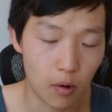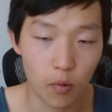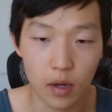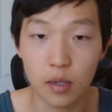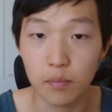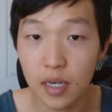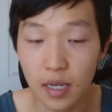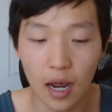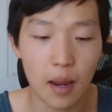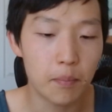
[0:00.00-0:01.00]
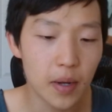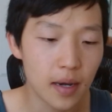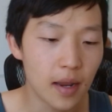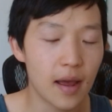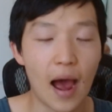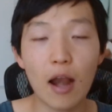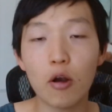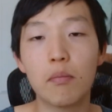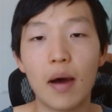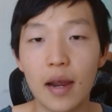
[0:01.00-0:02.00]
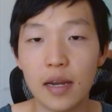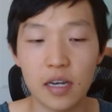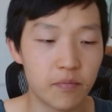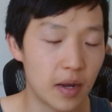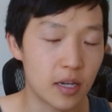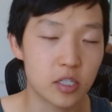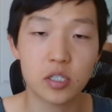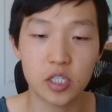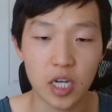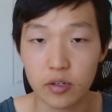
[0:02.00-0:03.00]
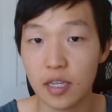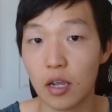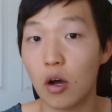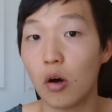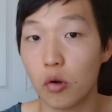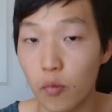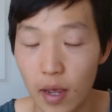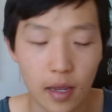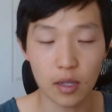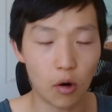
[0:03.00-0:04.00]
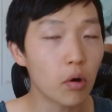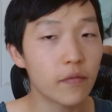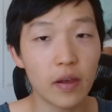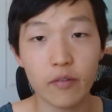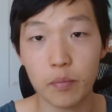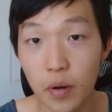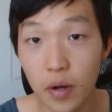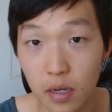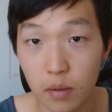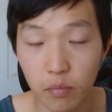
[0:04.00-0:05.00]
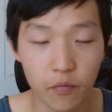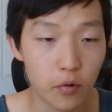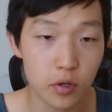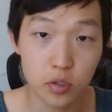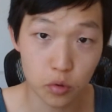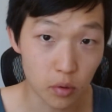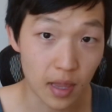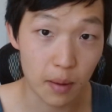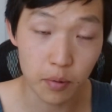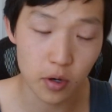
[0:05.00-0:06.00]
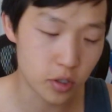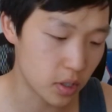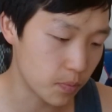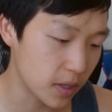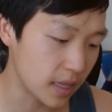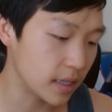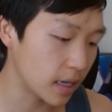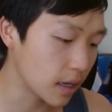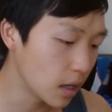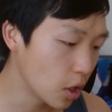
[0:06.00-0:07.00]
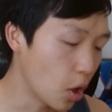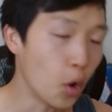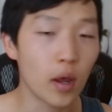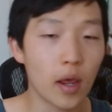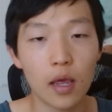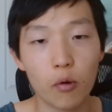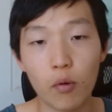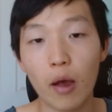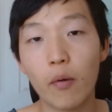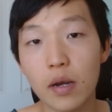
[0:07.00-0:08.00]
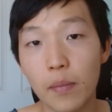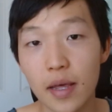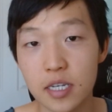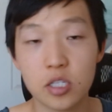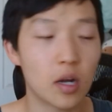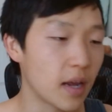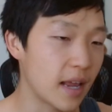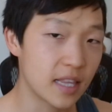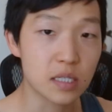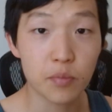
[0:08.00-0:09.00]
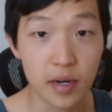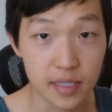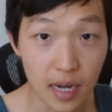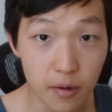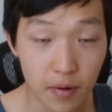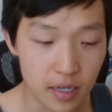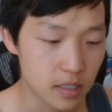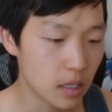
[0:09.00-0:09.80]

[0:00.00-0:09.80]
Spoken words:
in the meantime, but I don't mind if my shares get called away. Or if you have a put, before you sold that put, you should be thinking, okay, well, I want to buy the stock at this price anyways.